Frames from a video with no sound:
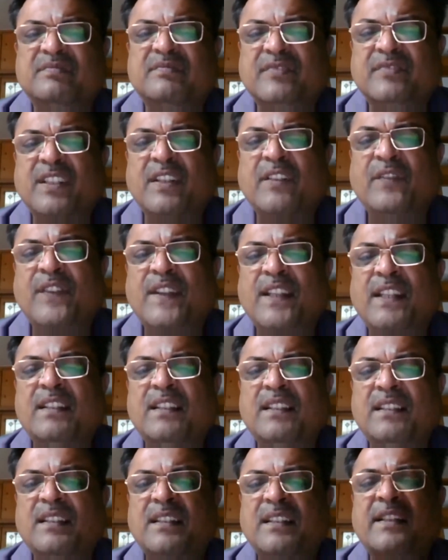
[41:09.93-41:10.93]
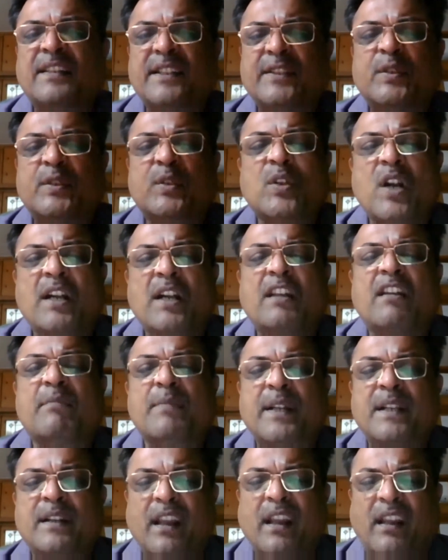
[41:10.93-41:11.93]
We feel that the credit should not have
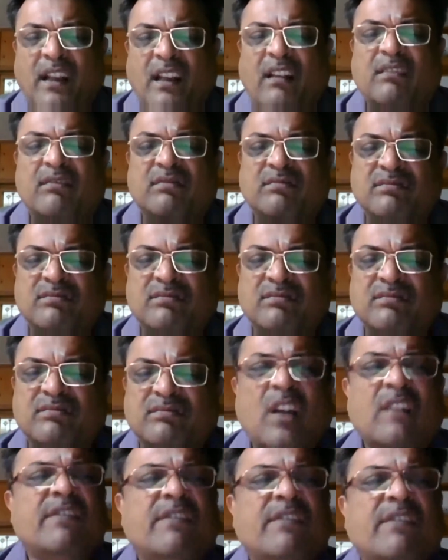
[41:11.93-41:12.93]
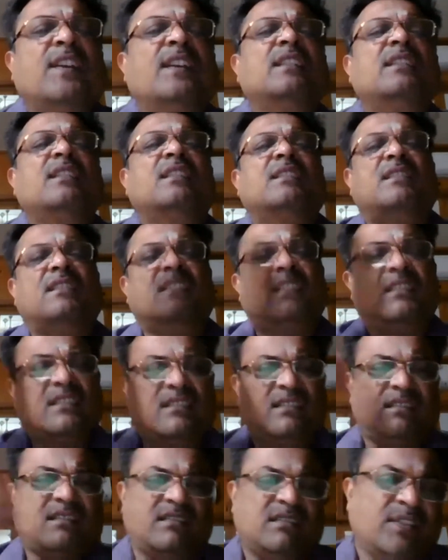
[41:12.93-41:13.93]
been taken, or we feel that
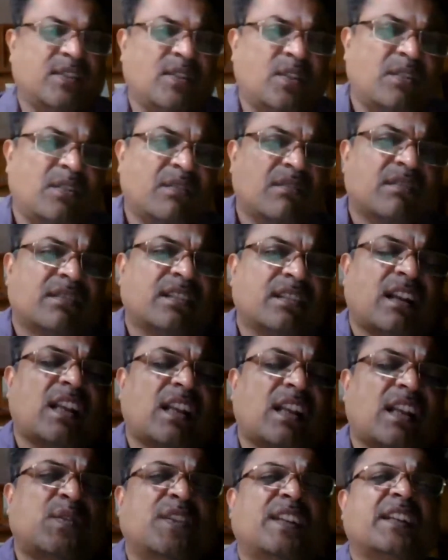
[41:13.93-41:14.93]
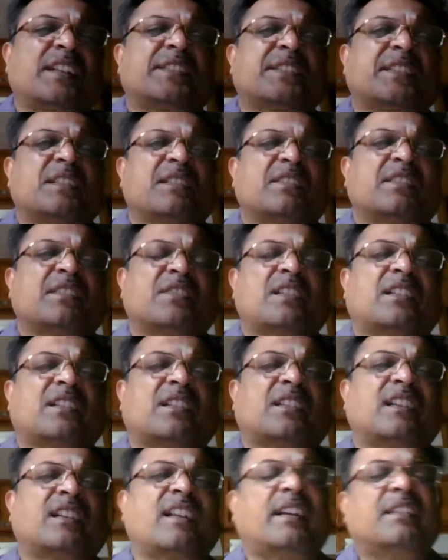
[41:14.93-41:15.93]
the classification is not
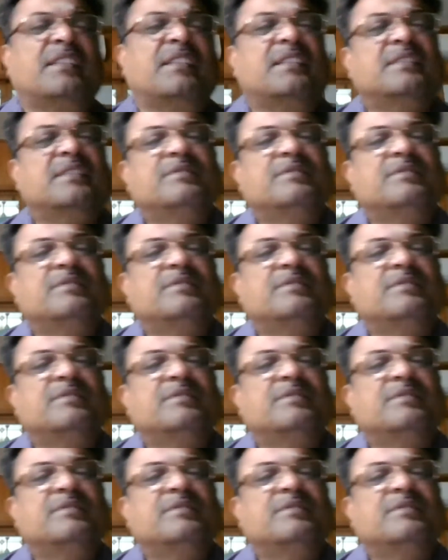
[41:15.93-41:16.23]
correct.